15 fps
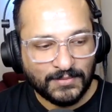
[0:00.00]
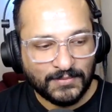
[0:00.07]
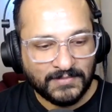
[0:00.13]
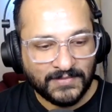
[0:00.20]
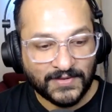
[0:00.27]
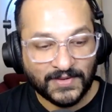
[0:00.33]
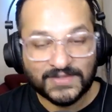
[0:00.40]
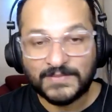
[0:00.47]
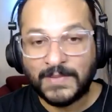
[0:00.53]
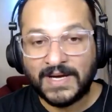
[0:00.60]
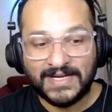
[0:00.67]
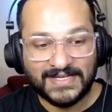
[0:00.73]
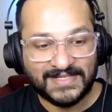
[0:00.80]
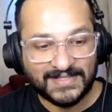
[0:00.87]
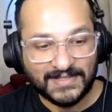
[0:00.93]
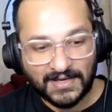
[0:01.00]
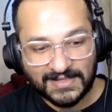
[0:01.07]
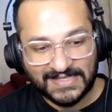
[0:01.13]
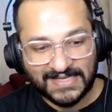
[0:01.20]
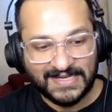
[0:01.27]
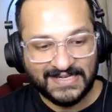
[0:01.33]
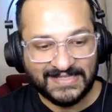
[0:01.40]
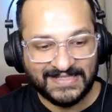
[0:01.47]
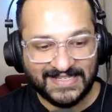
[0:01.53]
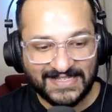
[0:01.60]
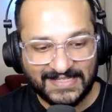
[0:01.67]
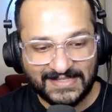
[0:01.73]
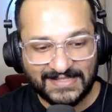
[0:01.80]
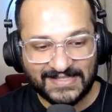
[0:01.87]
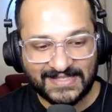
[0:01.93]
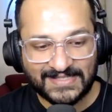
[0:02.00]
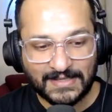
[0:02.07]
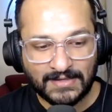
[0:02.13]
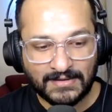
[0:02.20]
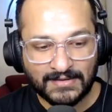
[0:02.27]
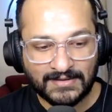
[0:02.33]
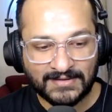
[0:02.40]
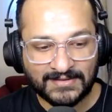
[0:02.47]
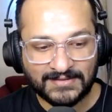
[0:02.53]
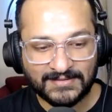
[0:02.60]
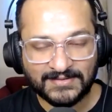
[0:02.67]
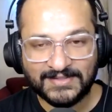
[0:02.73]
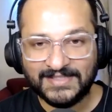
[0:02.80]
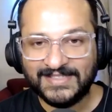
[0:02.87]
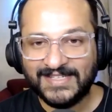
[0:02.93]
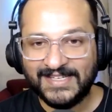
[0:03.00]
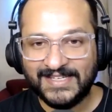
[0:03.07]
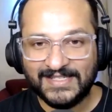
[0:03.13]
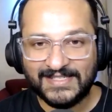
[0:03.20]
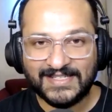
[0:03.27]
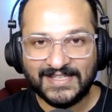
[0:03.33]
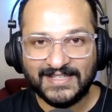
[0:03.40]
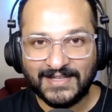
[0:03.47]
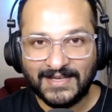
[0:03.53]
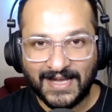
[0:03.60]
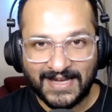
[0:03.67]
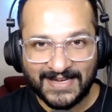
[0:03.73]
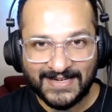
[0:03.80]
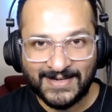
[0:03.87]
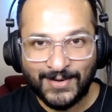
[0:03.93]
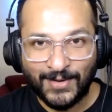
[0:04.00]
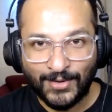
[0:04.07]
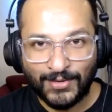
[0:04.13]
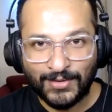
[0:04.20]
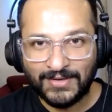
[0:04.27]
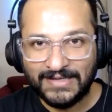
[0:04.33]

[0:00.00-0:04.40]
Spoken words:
course, my star sign is the lion or